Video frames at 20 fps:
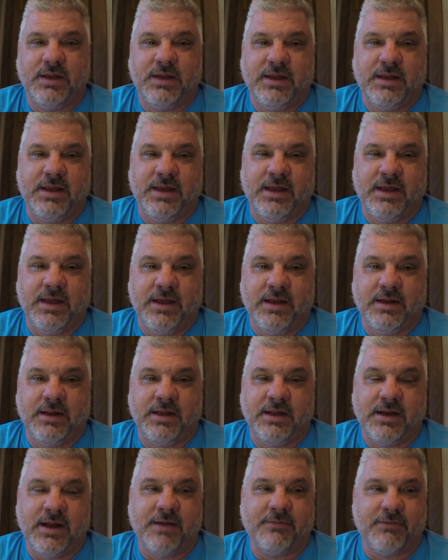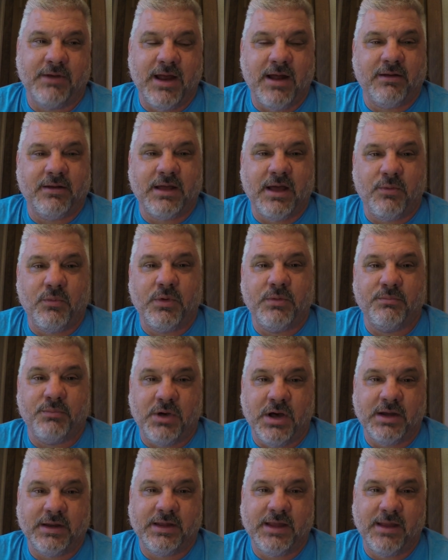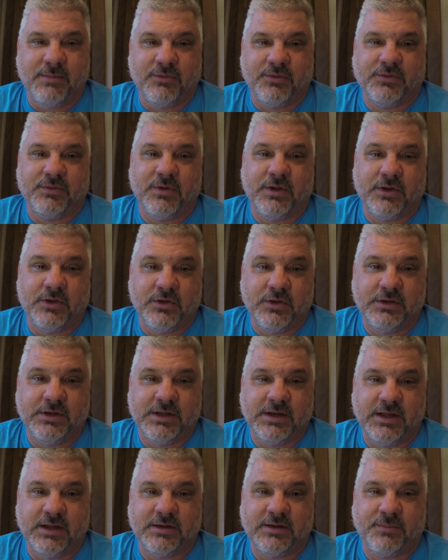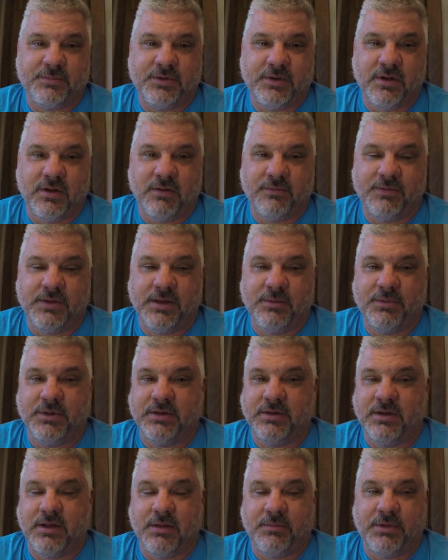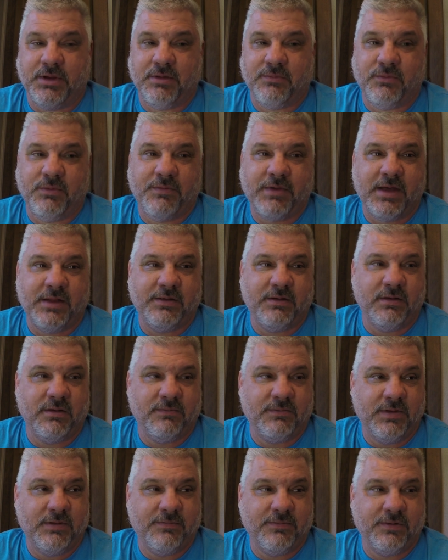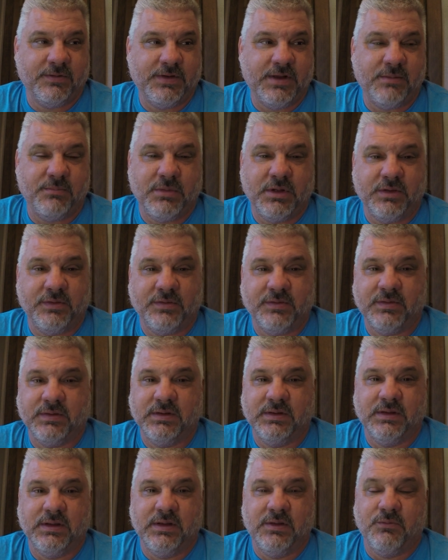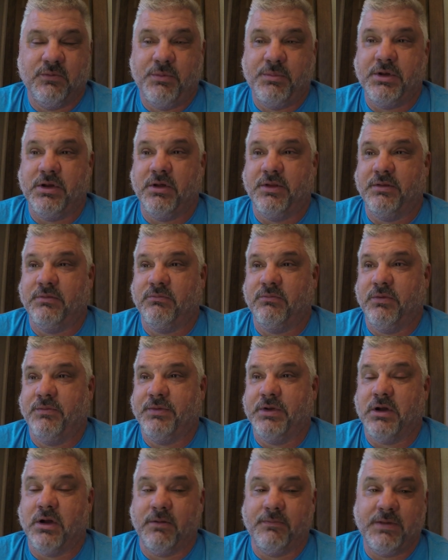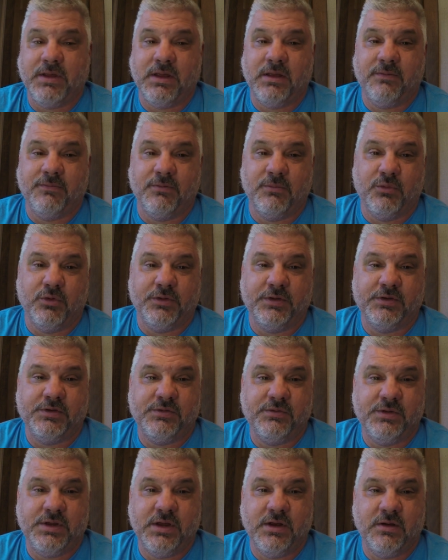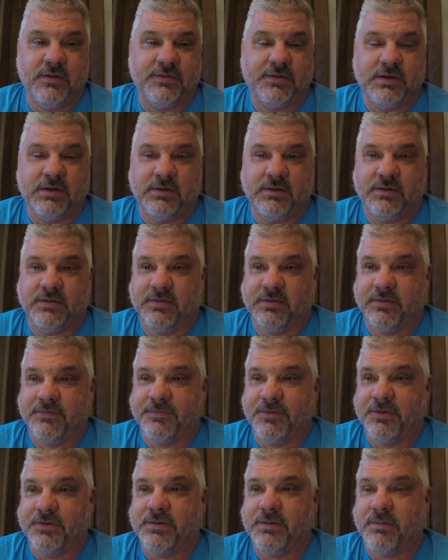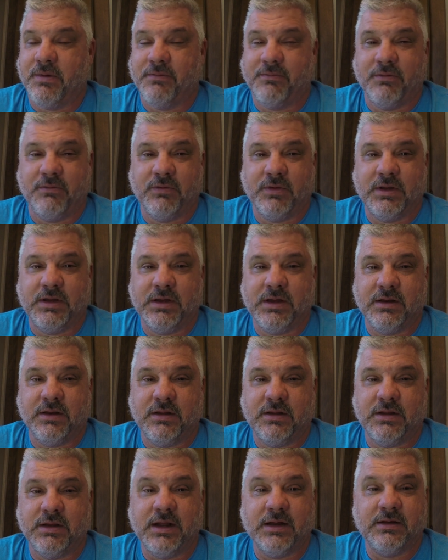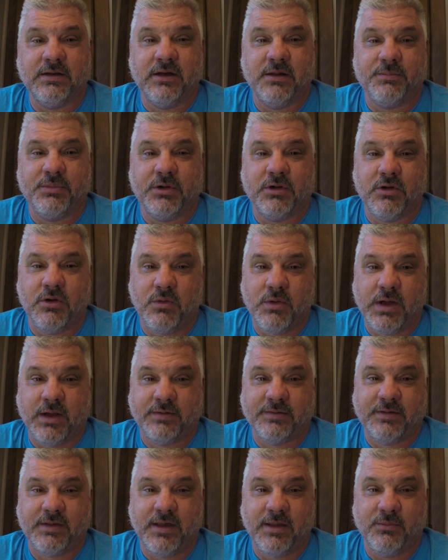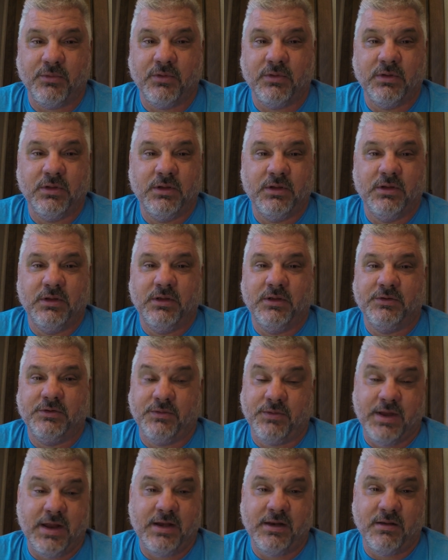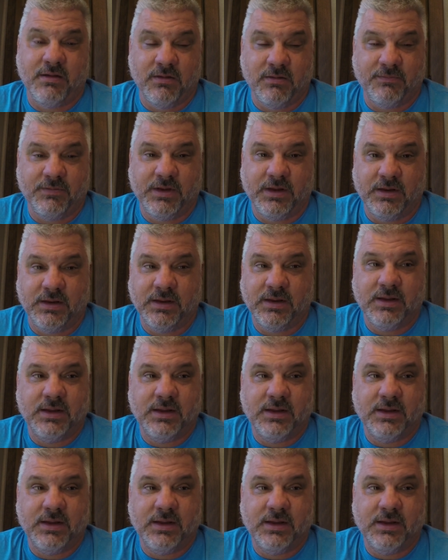and I've routed. I went and bought a cable so I could connect up the RV, but I mean, we've had the RV for 10 months. We've been RVing for more than 2 years, and this is the first time I've ever connected up a coax cable to any RV.